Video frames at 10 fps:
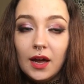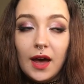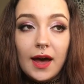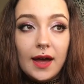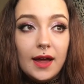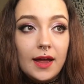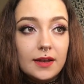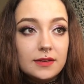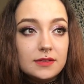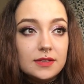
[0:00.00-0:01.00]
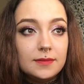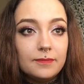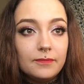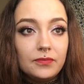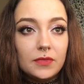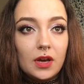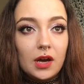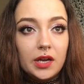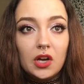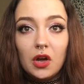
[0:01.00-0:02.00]
And
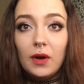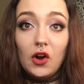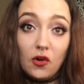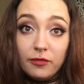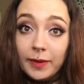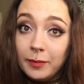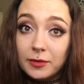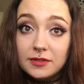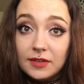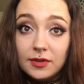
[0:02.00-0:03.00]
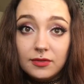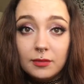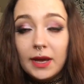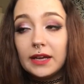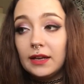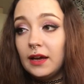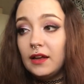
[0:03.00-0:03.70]
I know a lot of people suffer from acne. I